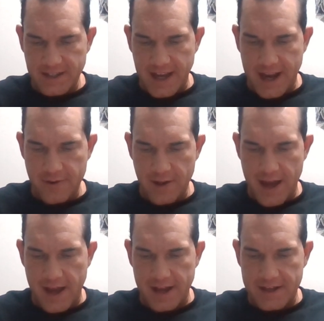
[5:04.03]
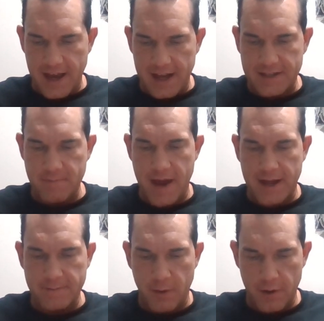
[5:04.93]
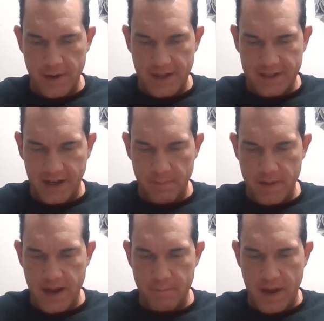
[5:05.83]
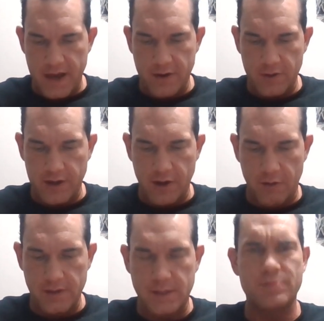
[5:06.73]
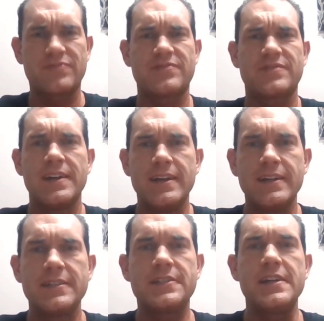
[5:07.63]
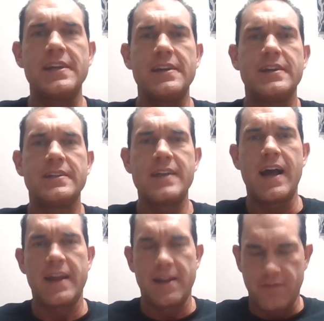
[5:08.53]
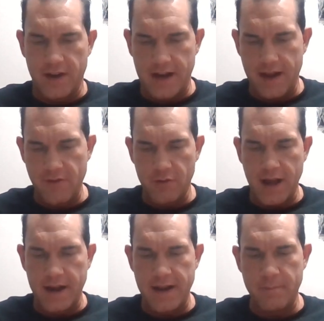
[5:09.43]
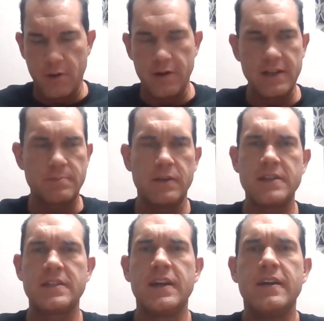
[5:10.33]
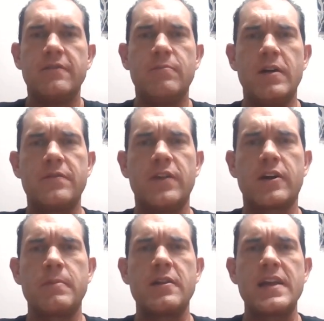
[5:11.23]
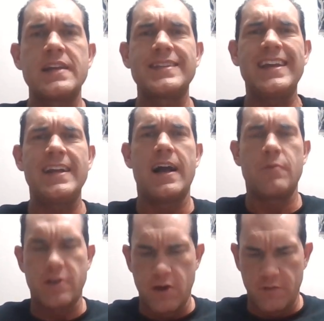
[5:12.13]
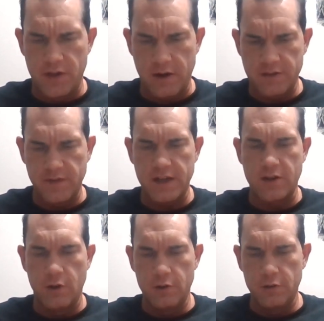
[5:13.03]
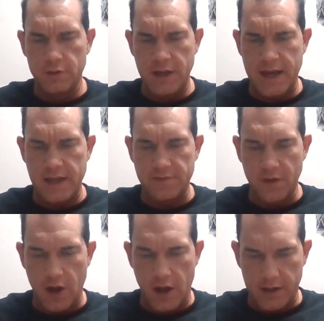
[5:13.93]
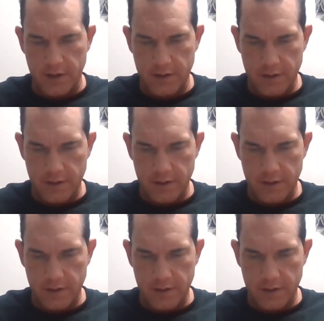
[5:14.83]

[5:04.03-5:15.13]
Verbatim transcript: his annual X Max party. It's going to be a banger like always. Oh, Shit. Donnie fucking have no goddamn part in this place. Motherfucker barely has the heat on when you go over there. It's fucking cold as fuck.